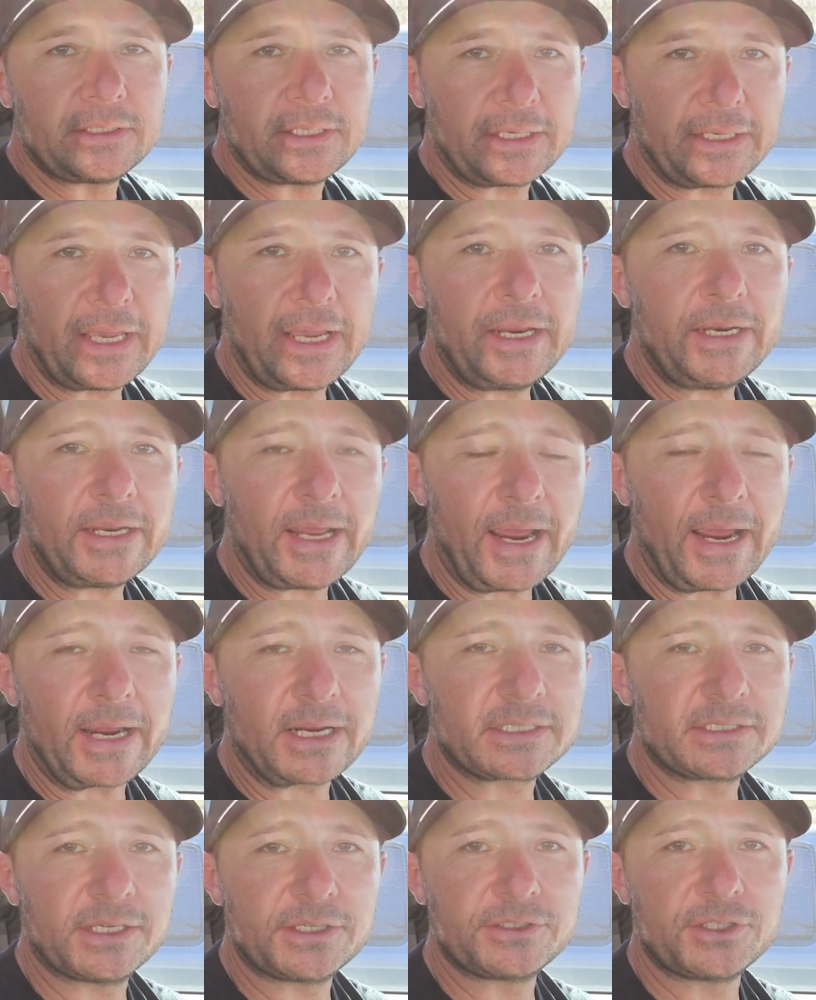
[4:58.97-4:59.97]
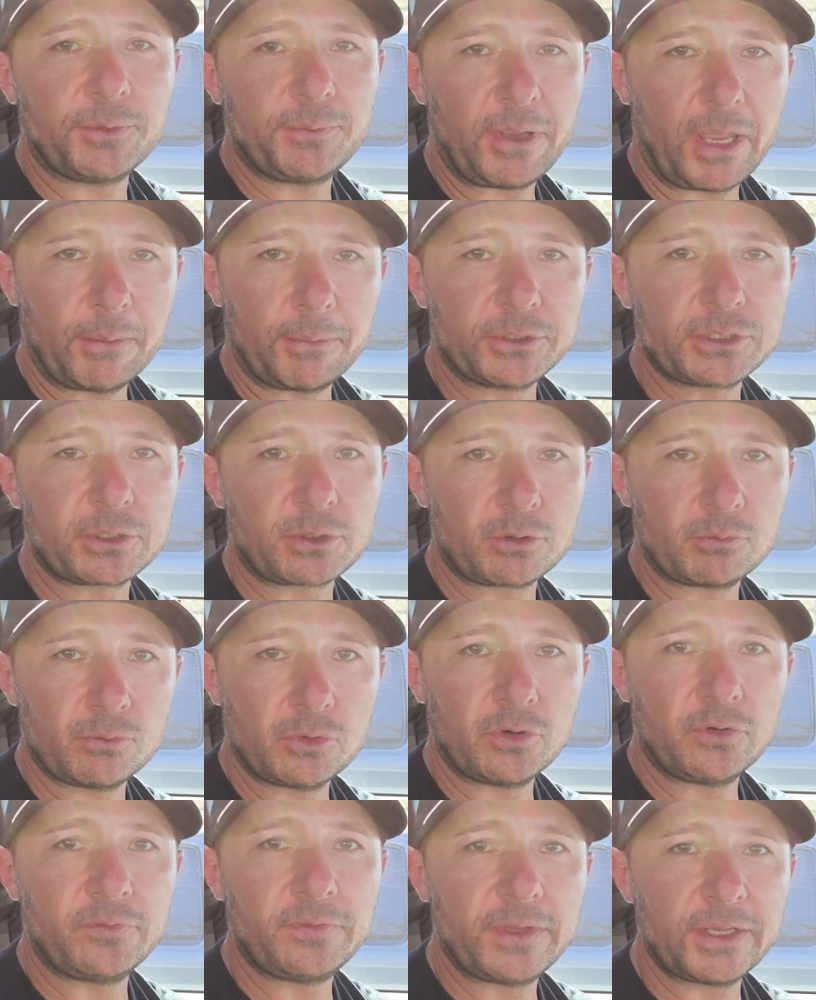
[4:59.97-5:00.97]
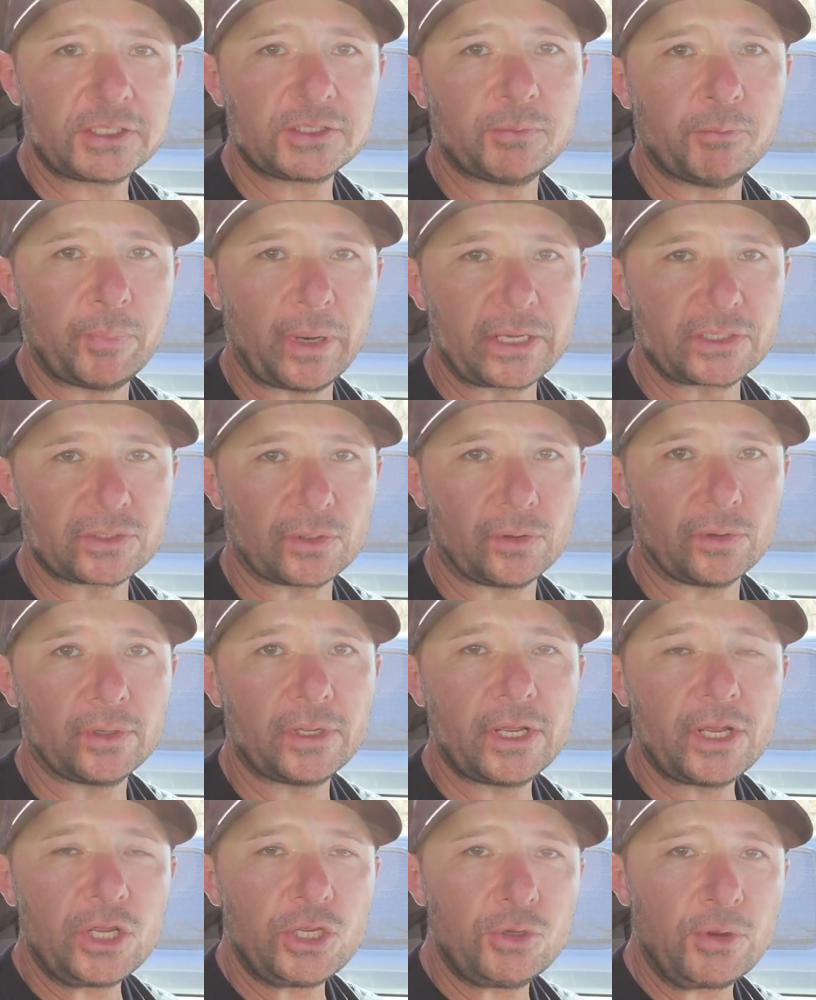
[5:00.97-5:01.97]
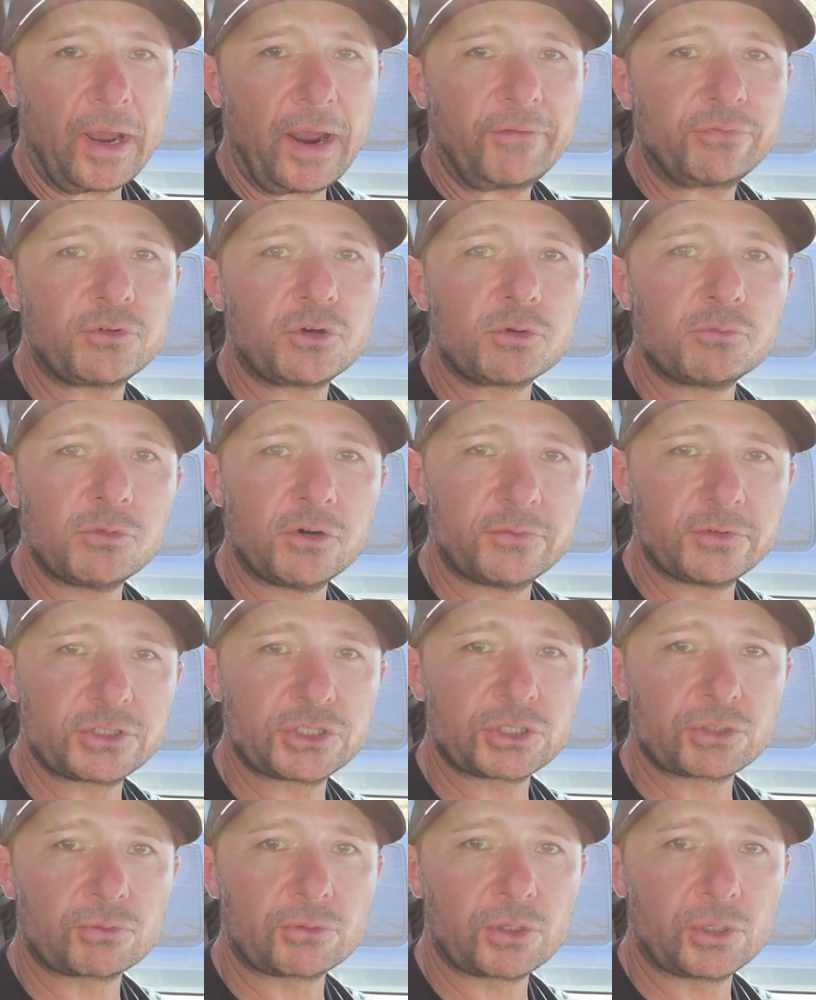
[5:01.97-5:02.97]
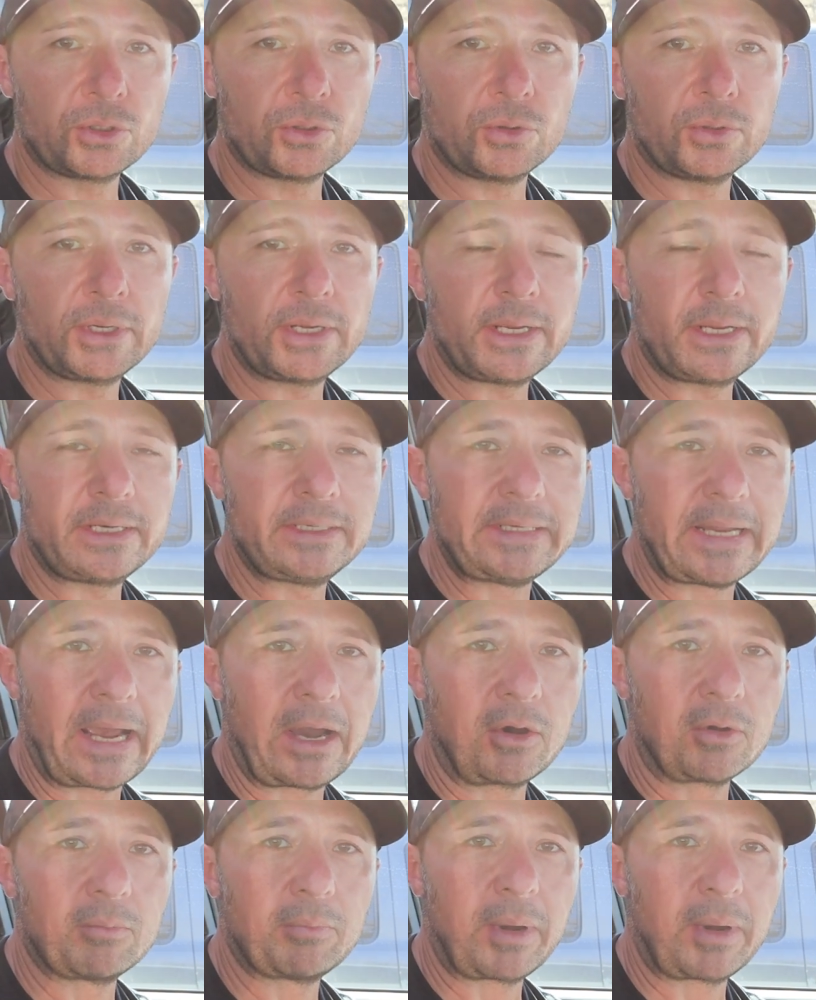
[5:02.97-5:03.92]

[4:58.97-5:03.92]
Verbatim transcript: To gain access to be able to remove this bezel, you have to remove a screw down